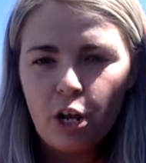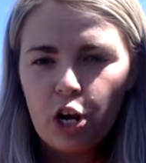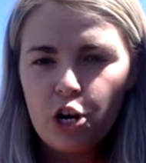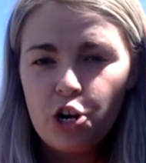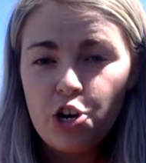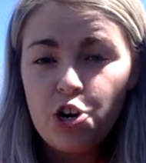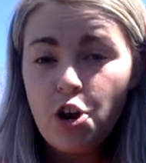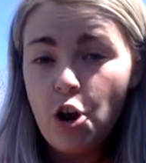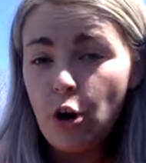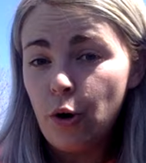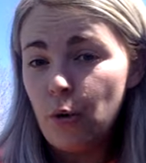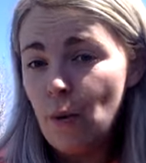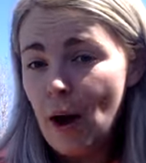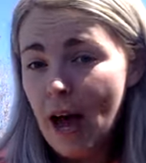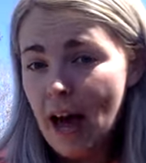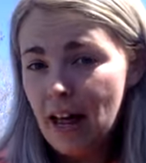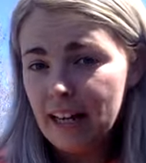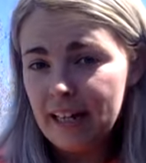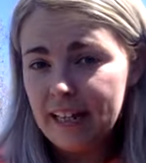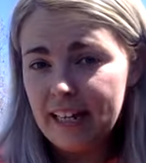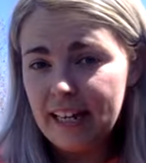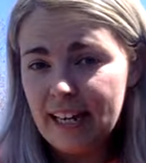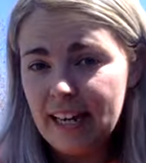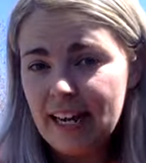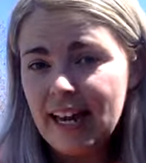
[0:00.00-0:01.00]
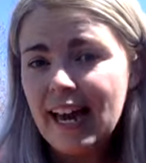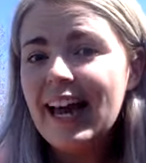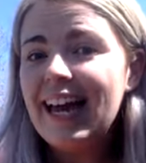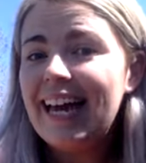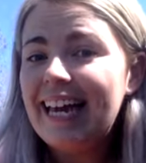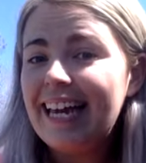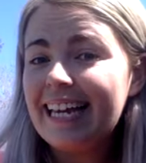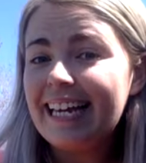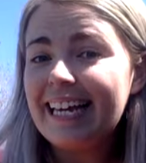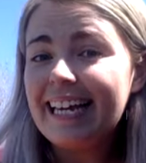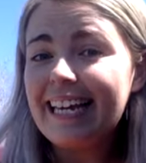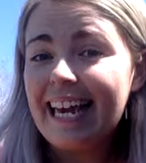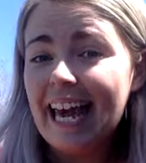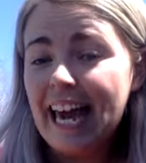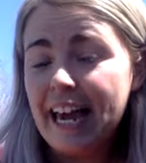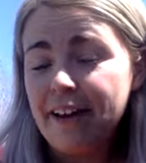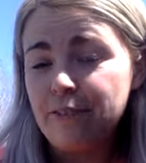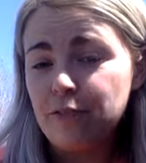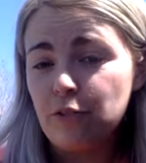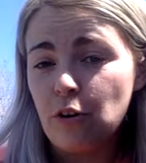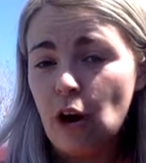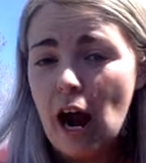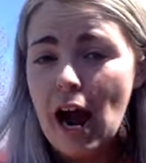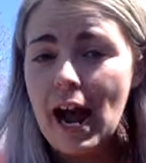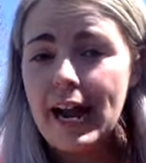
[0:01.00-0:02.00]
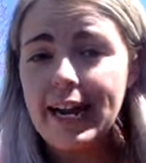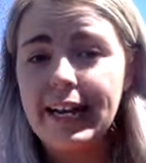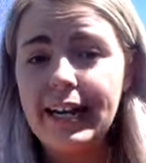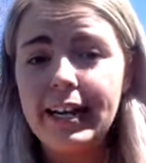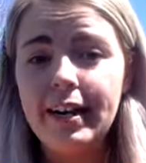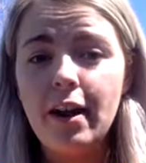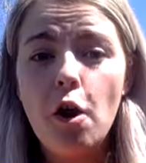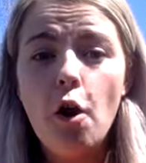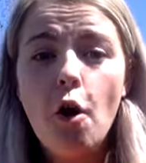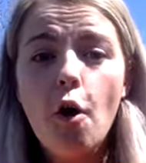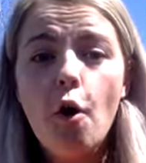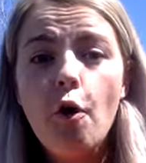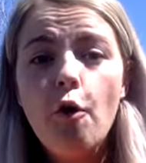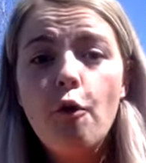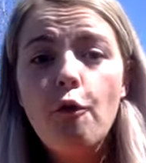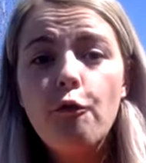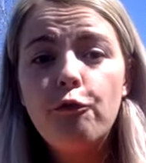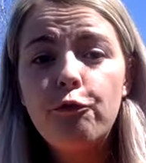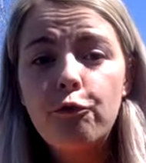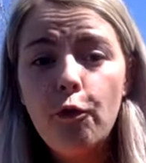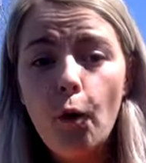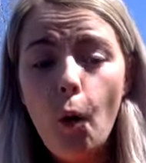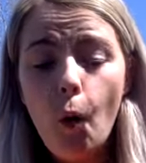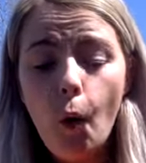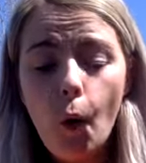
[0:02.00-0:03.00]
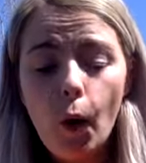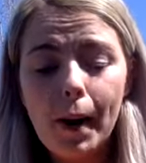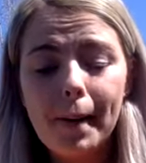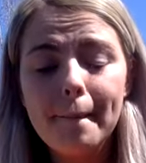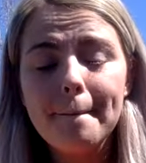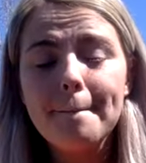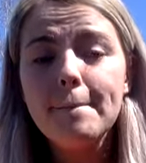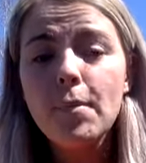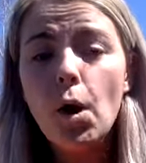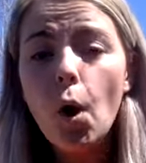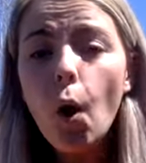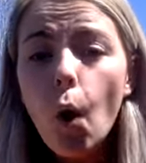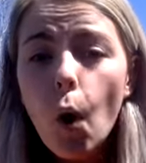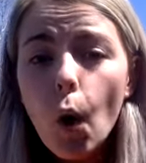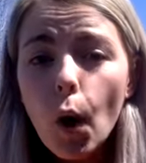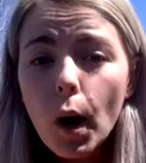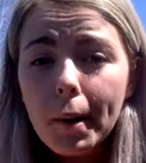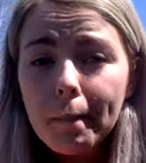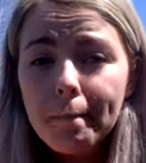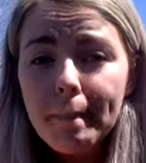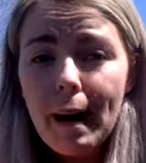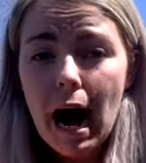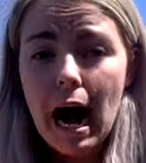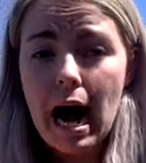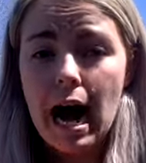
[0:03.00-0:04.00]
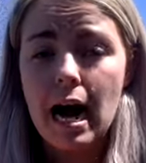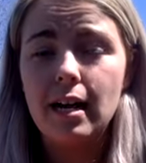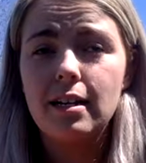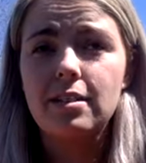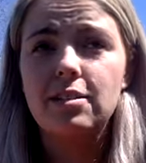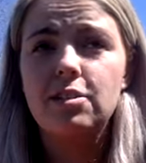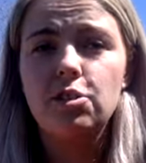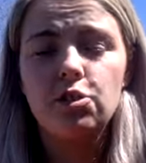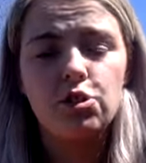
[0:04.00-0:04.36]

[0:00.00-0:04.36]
Noelle gave Ryan 4 more blocks.